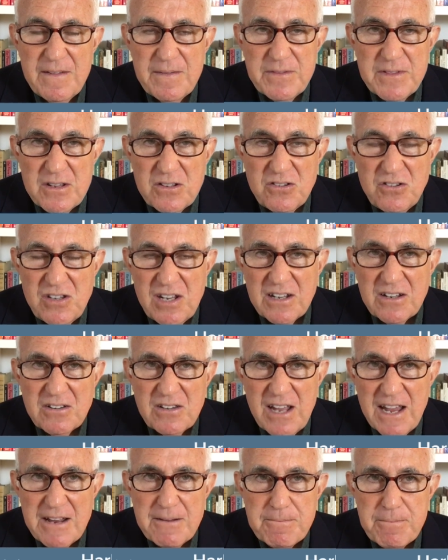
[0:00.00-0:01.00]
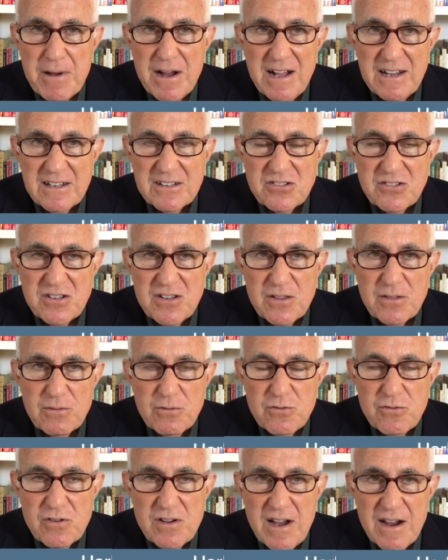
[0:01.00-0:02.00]
that dictate policy
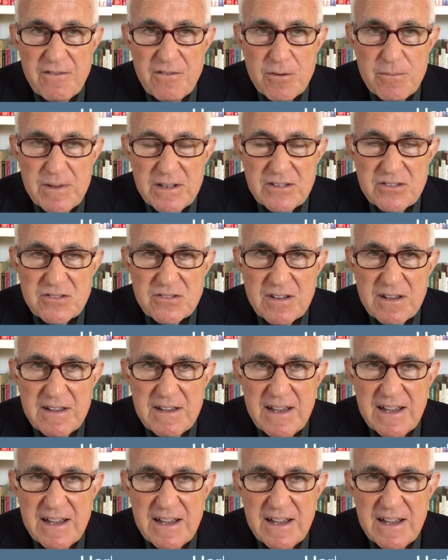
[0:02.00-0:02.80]
through governments,